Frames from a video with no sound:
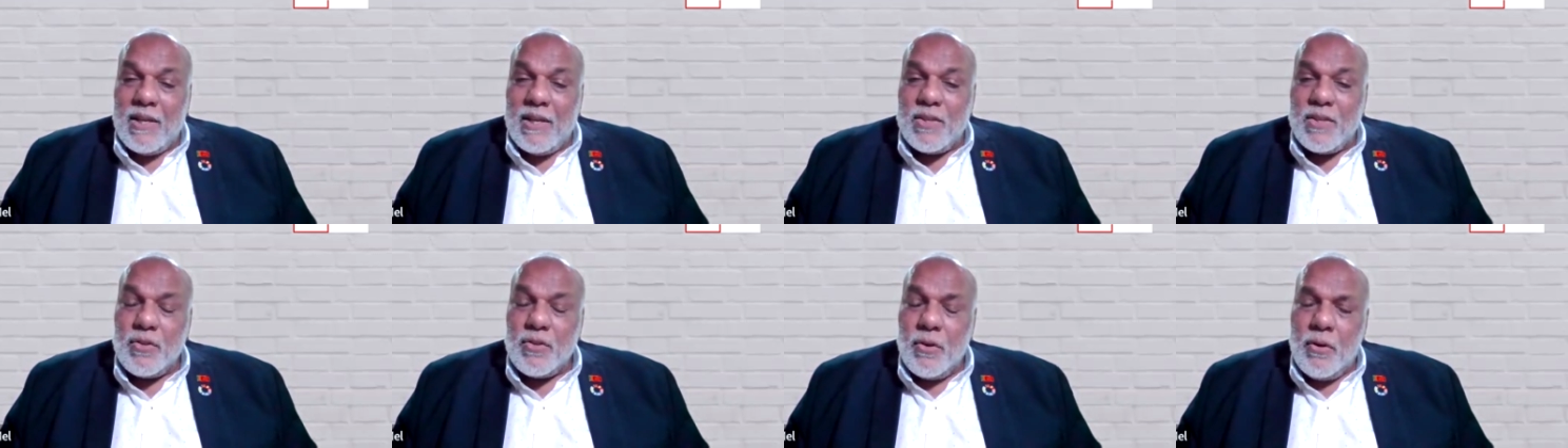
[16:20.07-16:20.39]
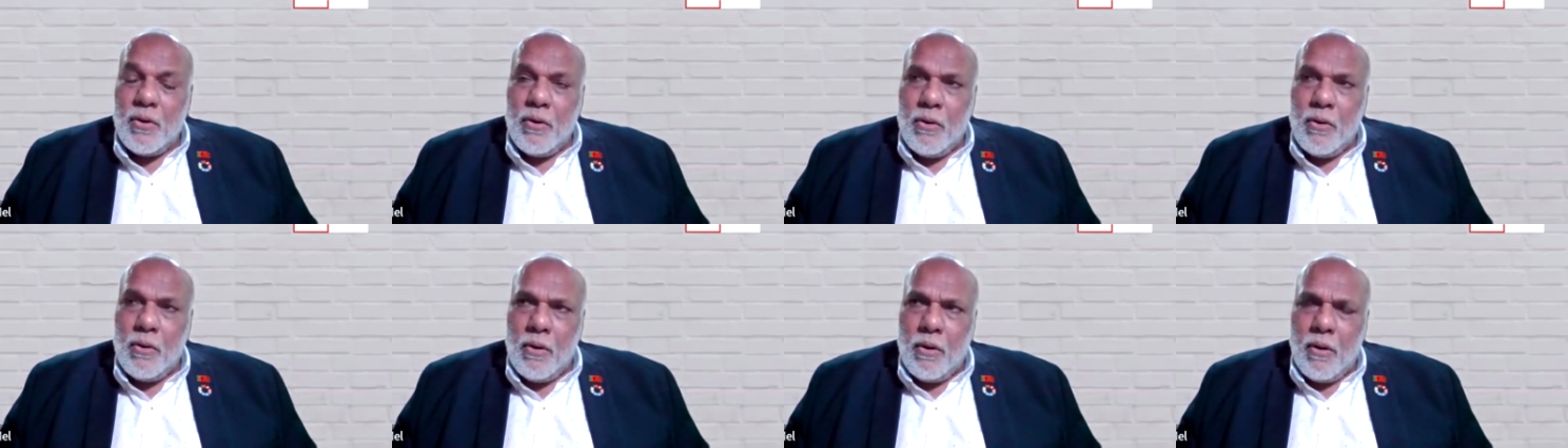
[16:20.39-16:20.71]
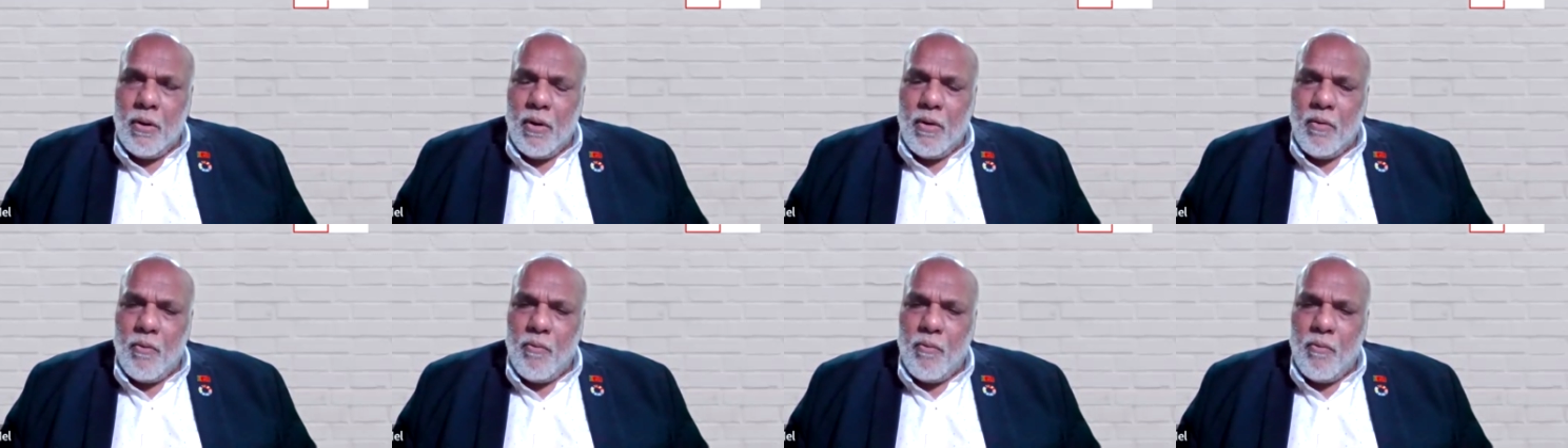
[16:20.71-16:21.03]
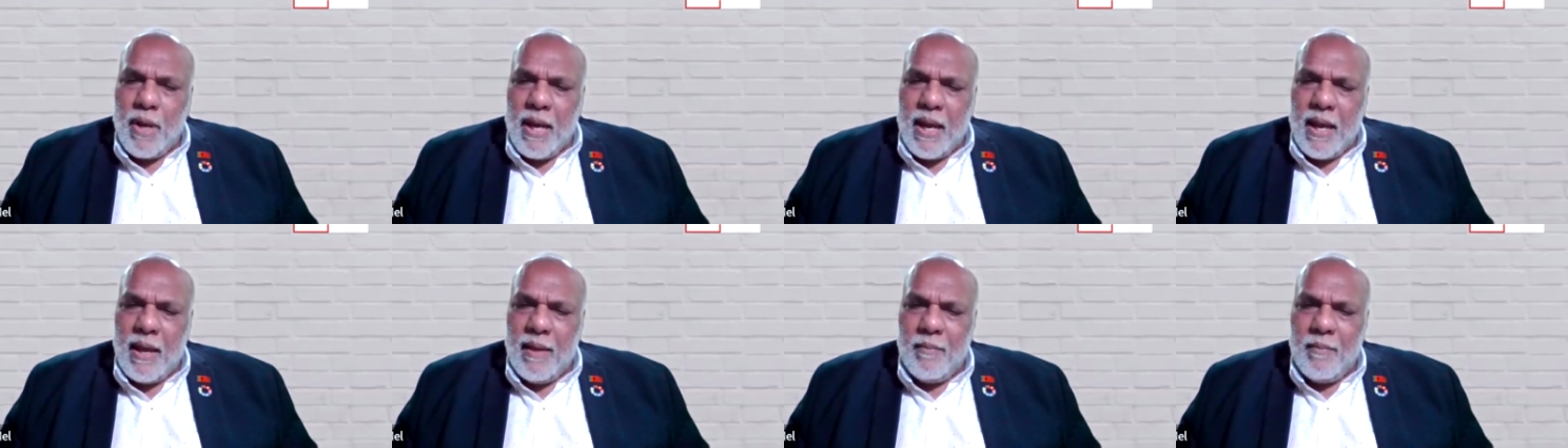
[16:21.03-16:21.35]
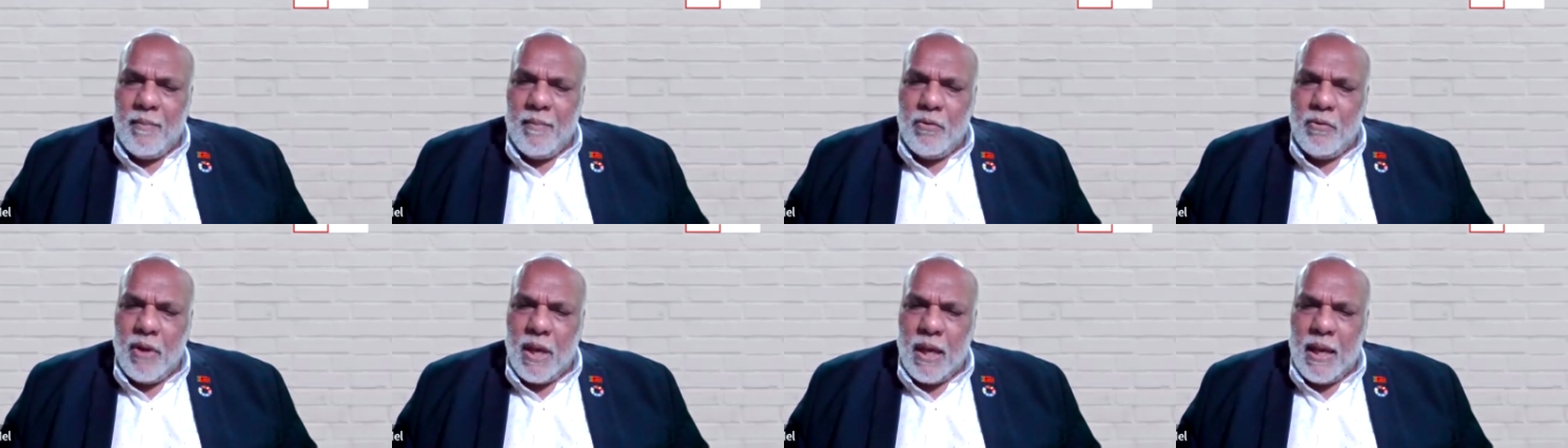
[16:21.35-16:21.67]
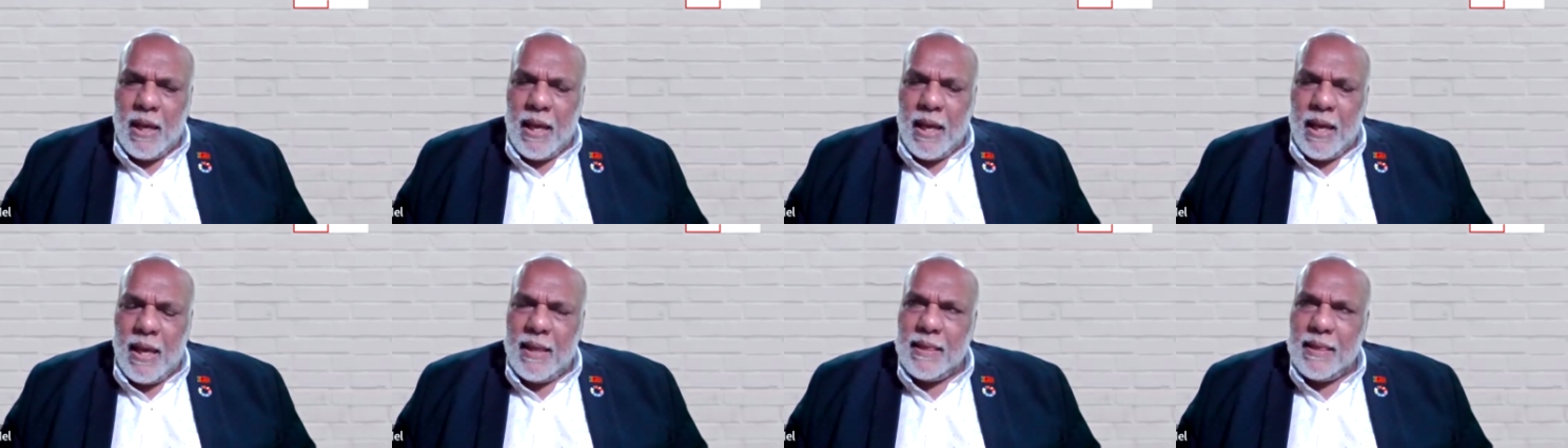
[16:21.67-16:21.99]
So when I'm
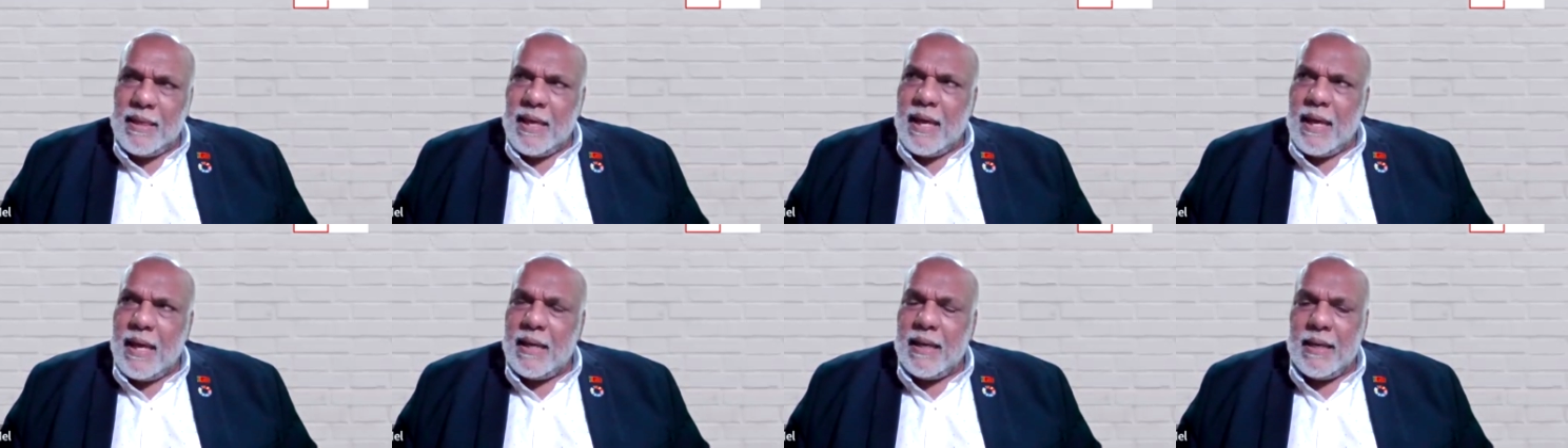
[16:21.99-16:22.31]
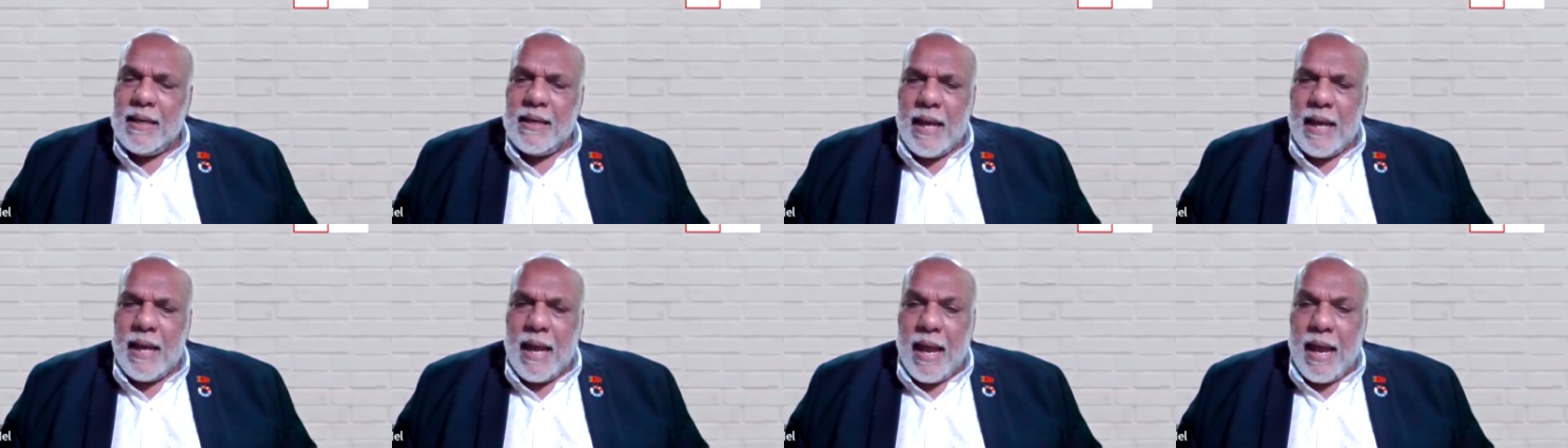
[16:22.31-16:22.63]
looking at that,